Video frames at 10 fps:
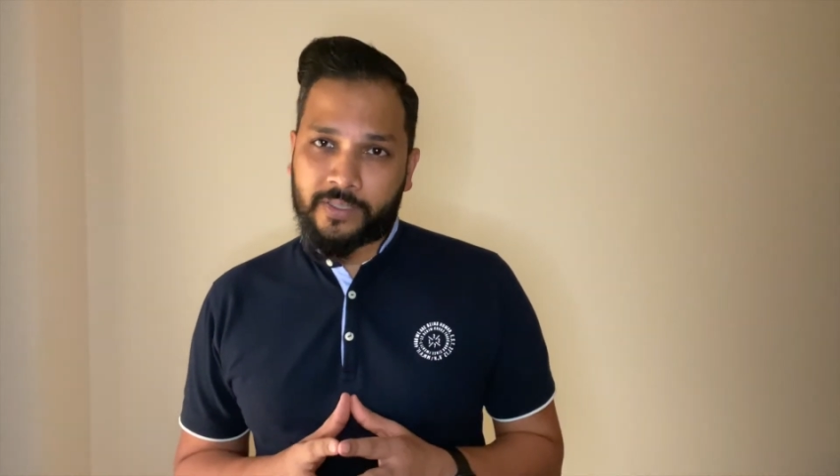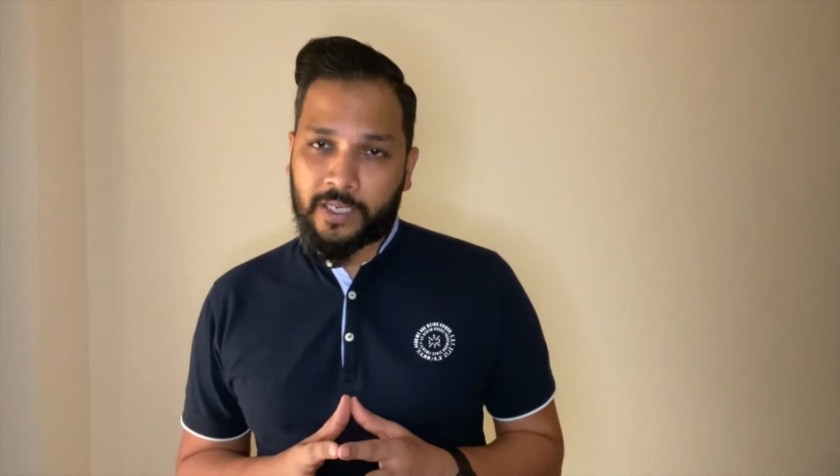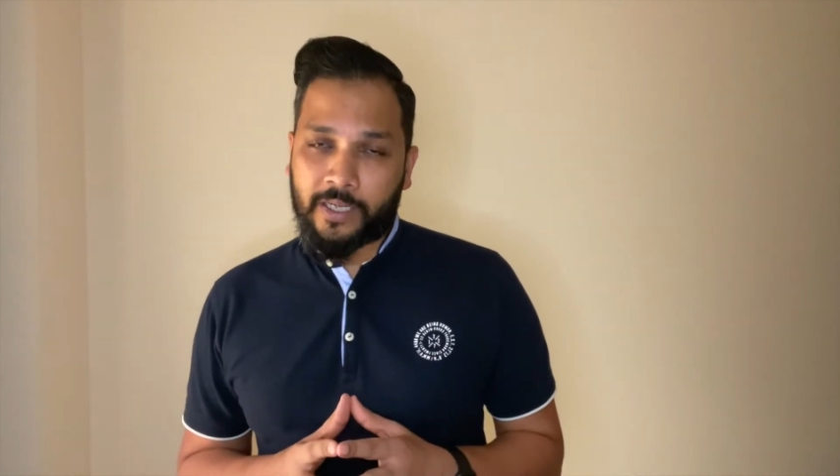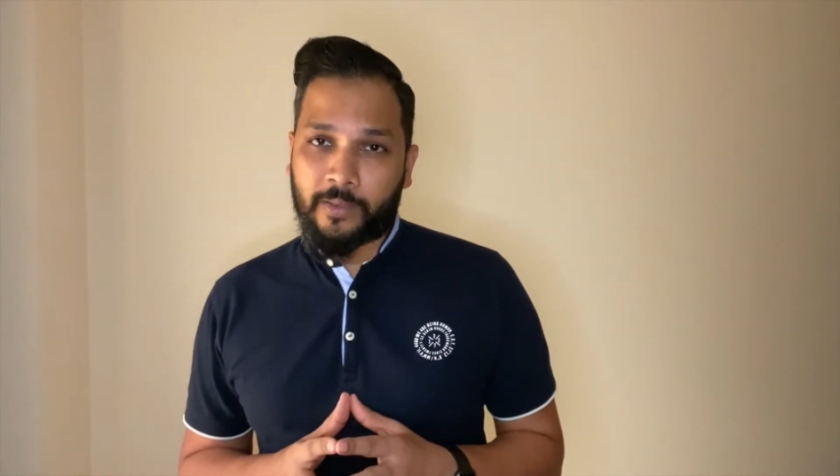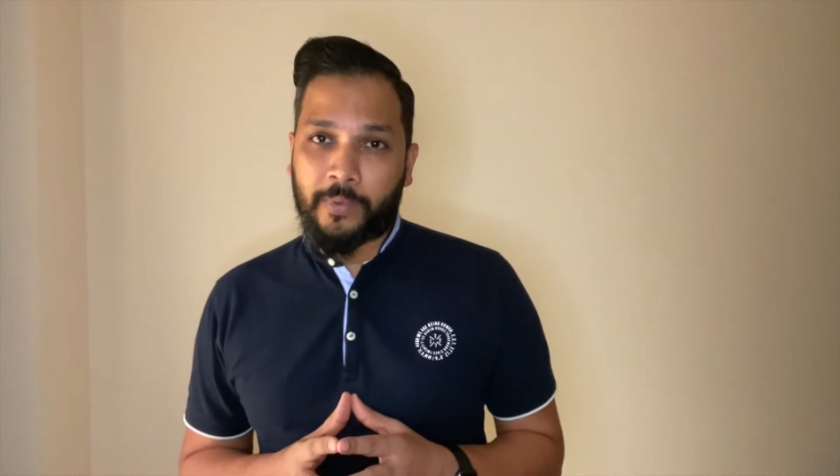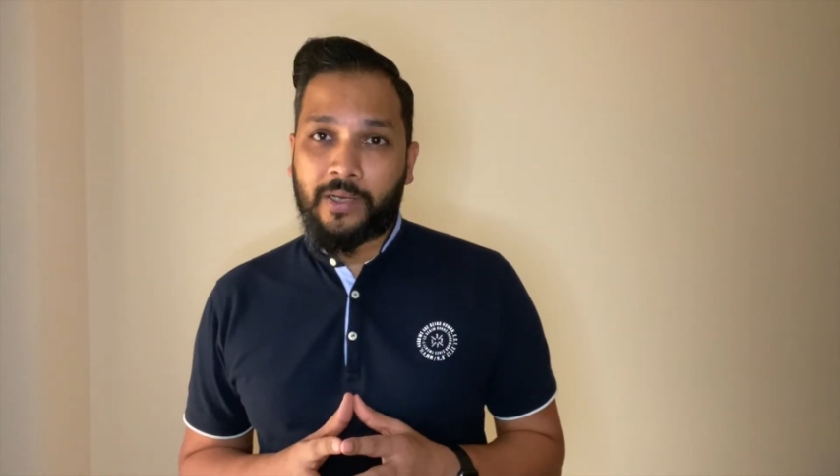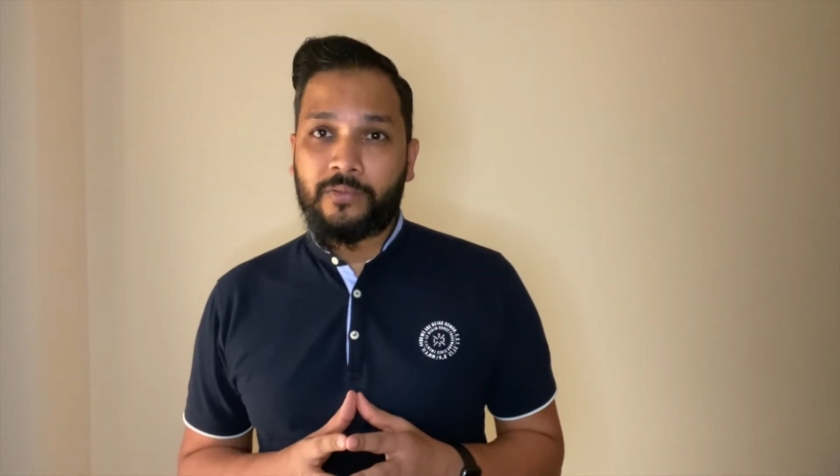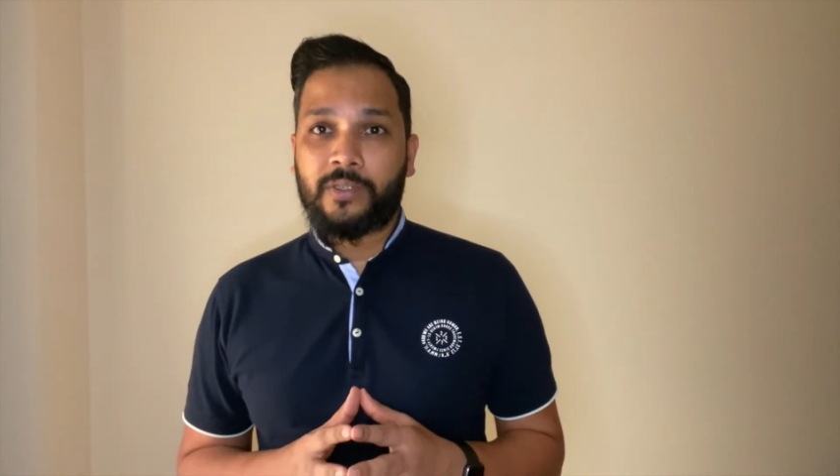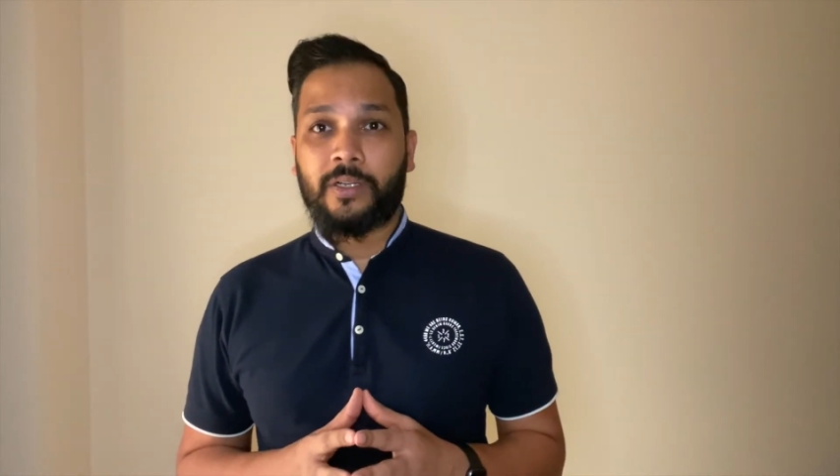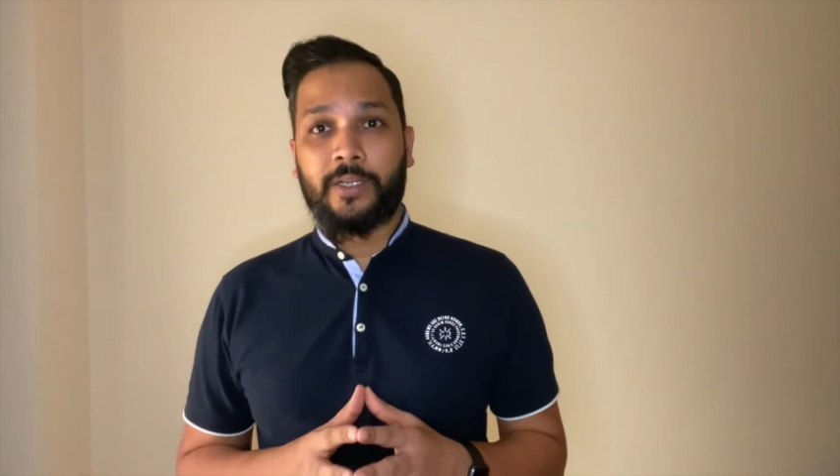clear about
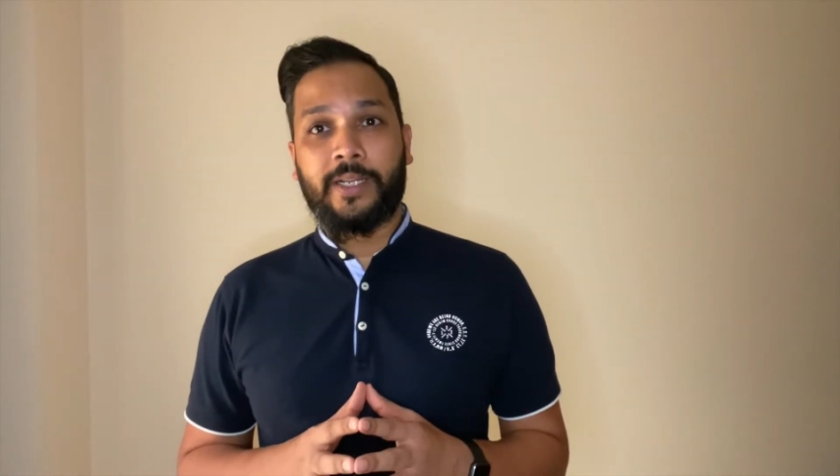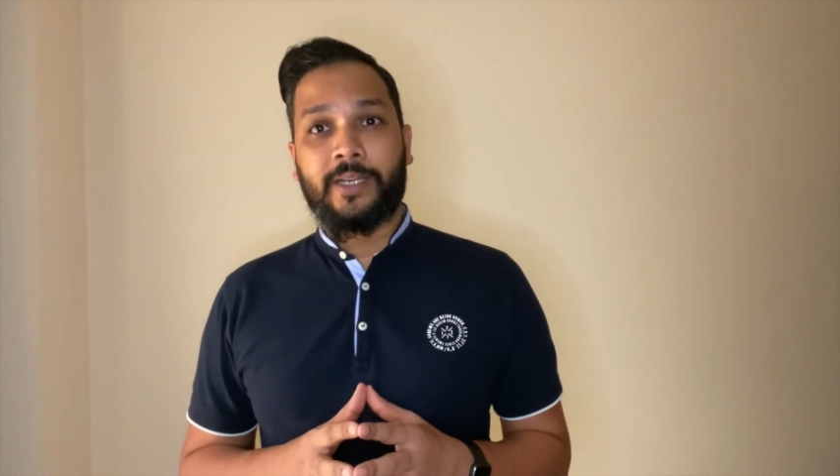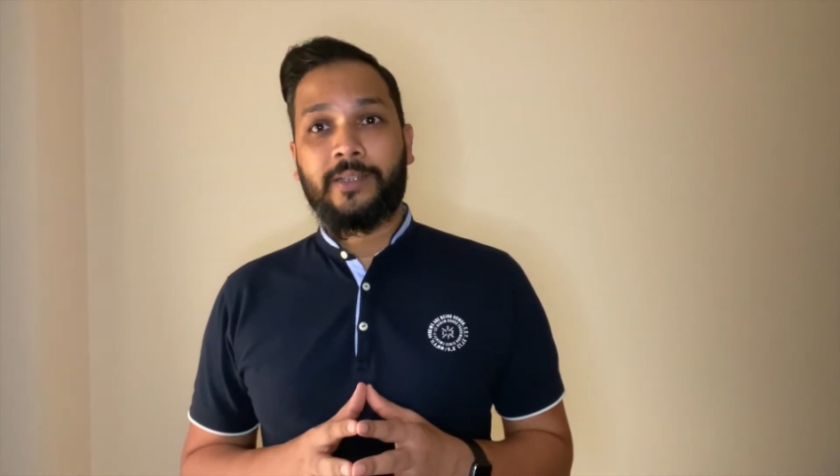the learning,